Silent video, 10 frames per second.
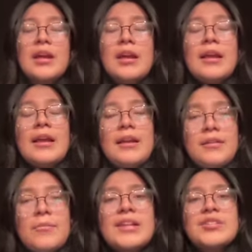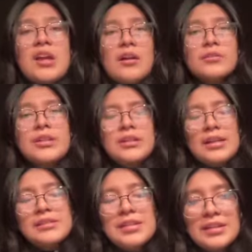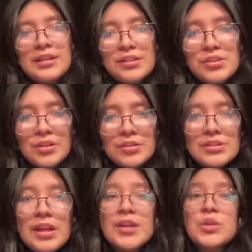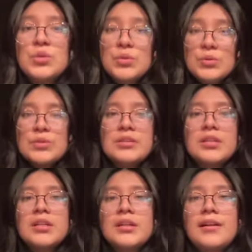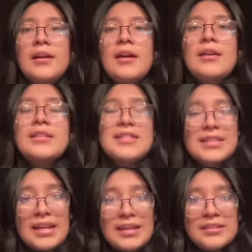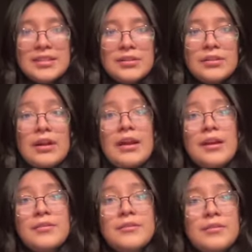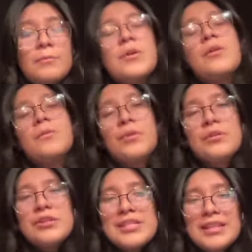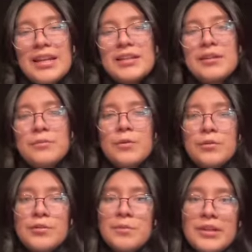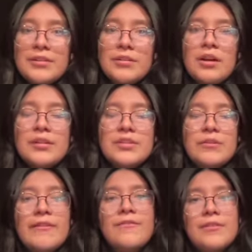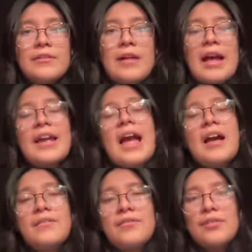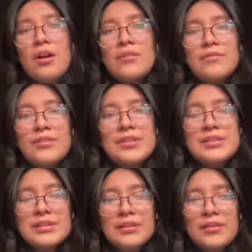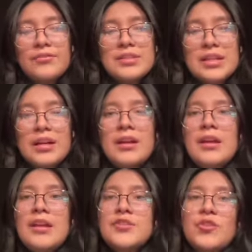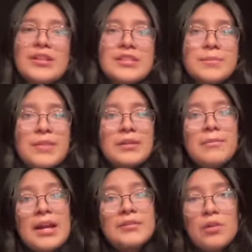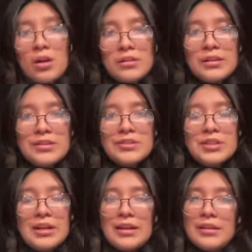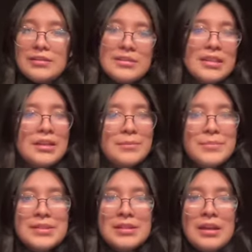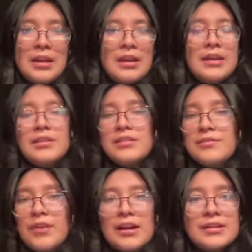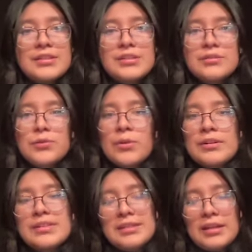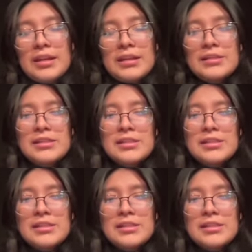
In my childhood and teenage years, I used to skate and well roller skate and rollerblade a lot so i feel i have the confidence enough to transmit my knowledge and tips and advice towards the kids